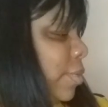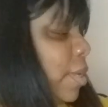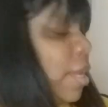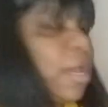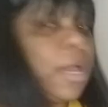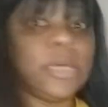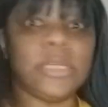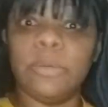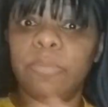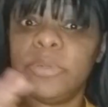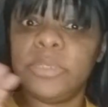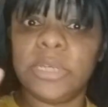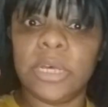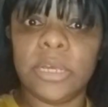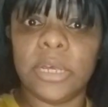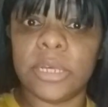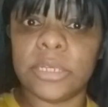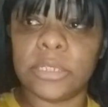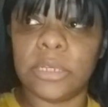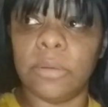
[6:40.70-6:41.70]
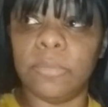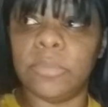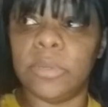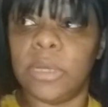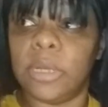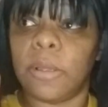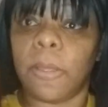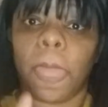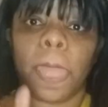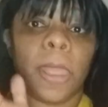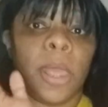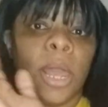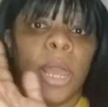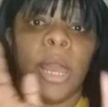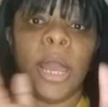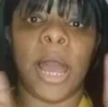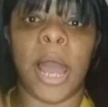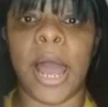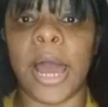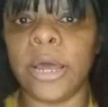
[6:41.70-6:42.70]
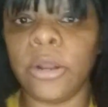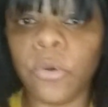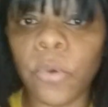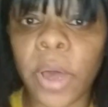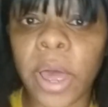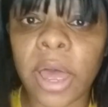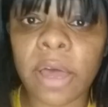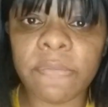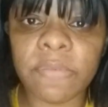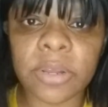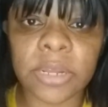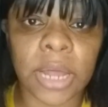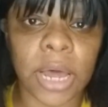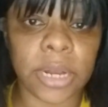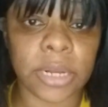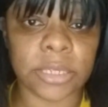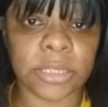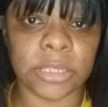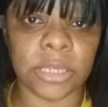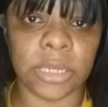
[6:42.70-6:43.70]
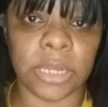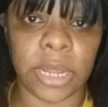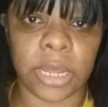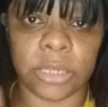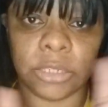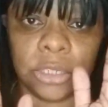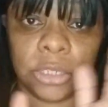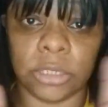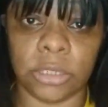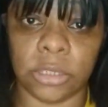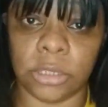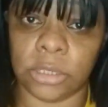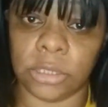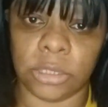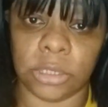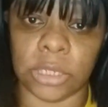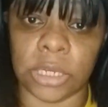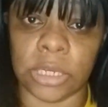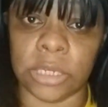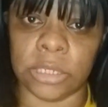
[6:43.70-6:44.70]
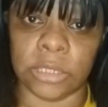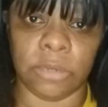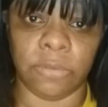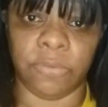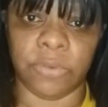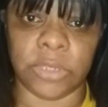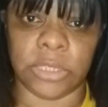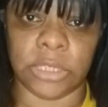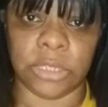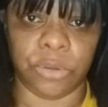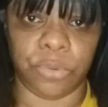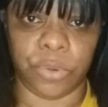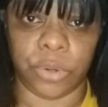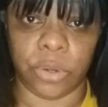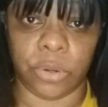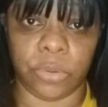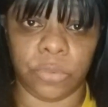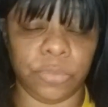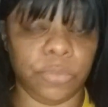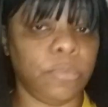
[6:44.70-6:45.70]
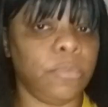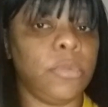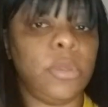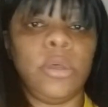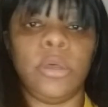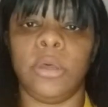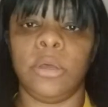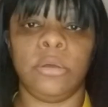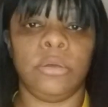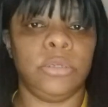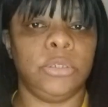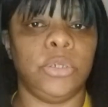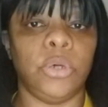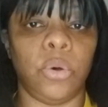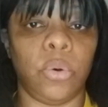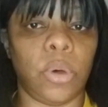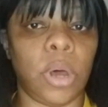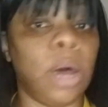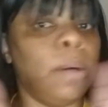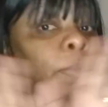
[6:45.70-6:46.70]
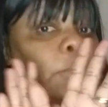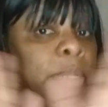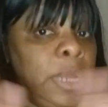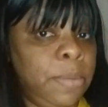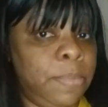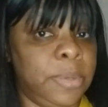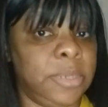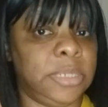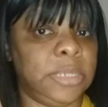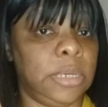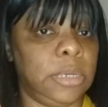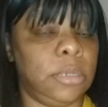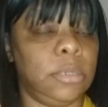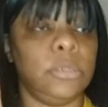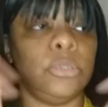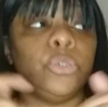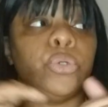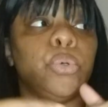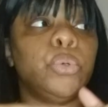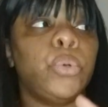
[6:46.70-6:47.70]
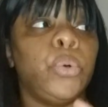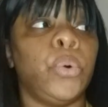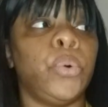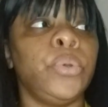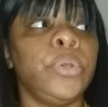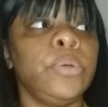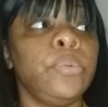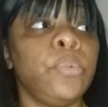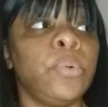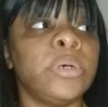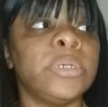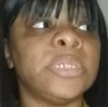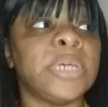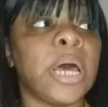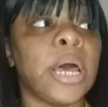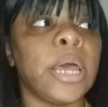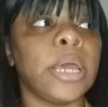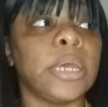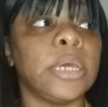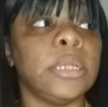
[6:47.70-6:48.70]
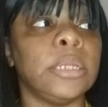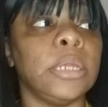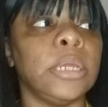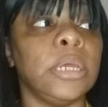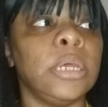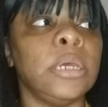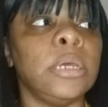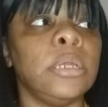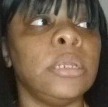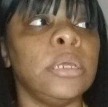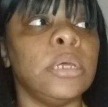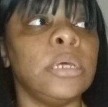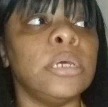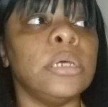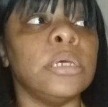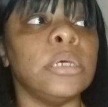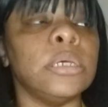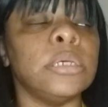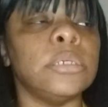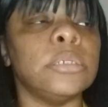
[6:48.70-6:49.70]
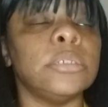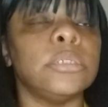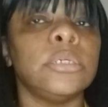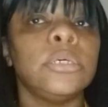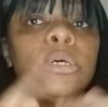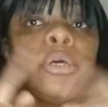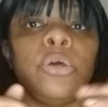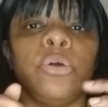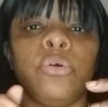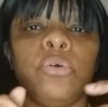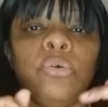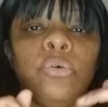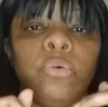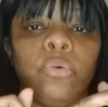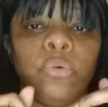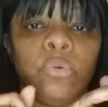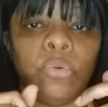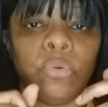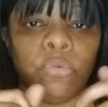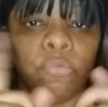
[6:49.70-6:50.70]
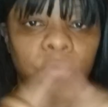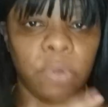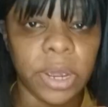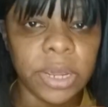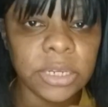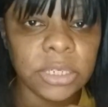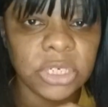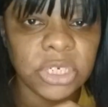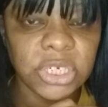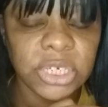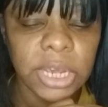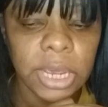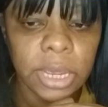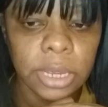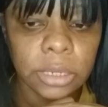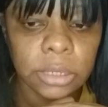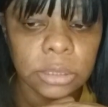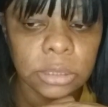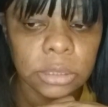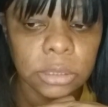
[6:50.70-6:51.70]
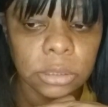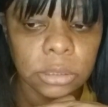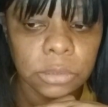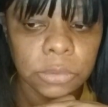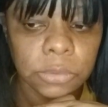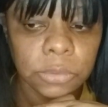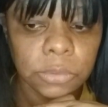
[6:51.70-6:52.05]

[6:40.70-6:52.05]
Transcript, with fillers: because I'm gonna tell y'all something. I don't have a lot of selections to eat for cereal. So I'm limited. So the only ones I can eat is rice Chex.